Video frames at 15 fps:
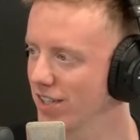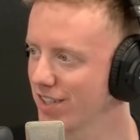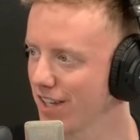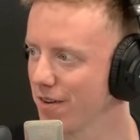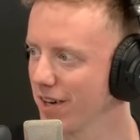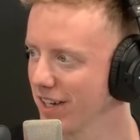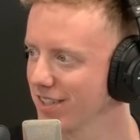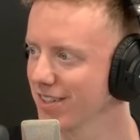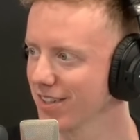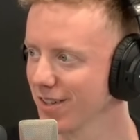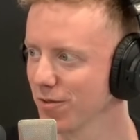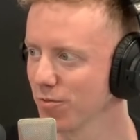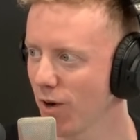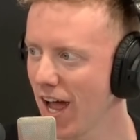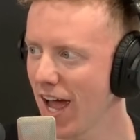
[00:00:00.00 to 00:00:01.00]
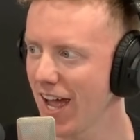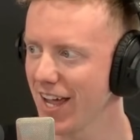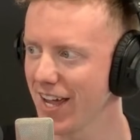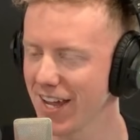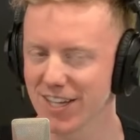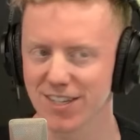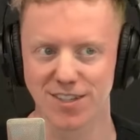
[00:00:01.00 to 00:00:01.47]
series.
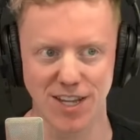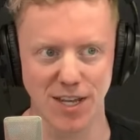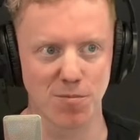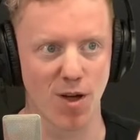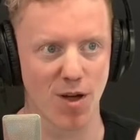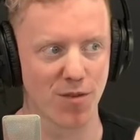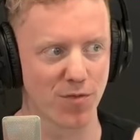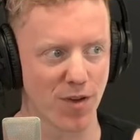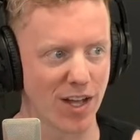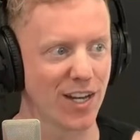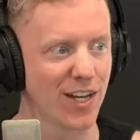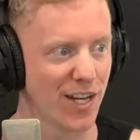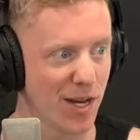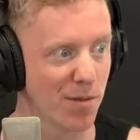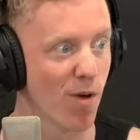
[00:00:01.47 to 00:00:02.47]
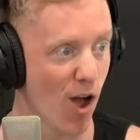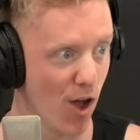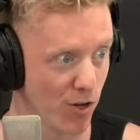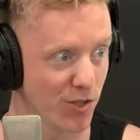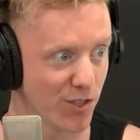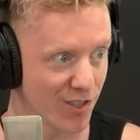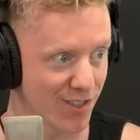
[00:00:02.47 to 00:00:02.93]
Where is Finding
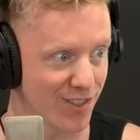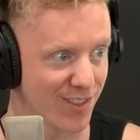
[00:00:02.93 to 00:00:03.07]
Nemo's